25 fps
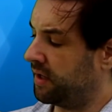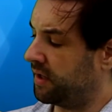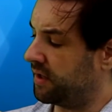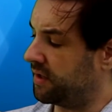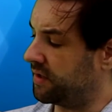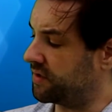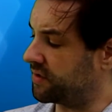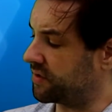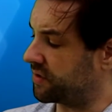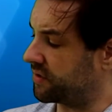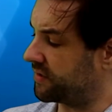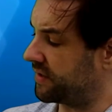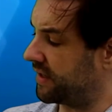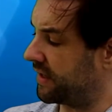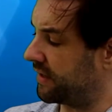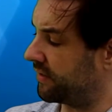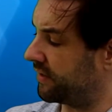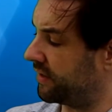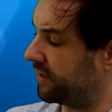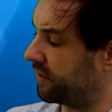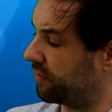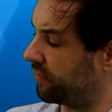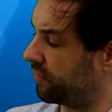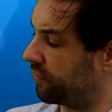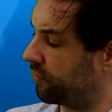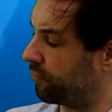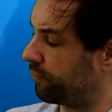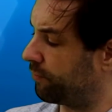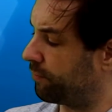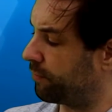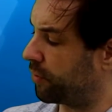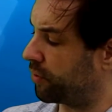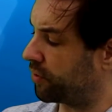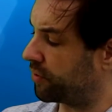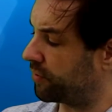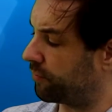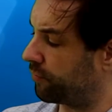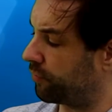is down here on the
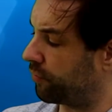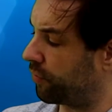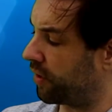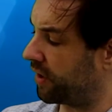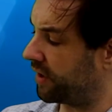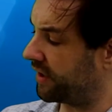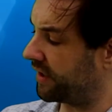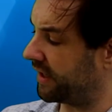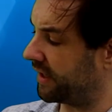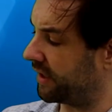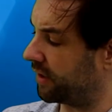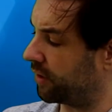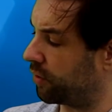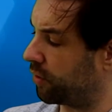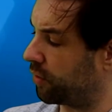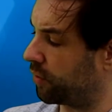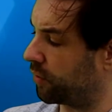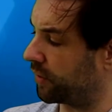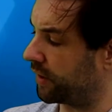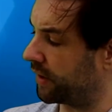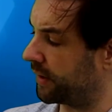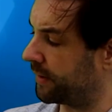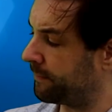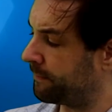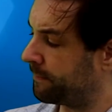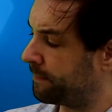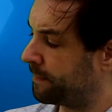bottom right hand corner,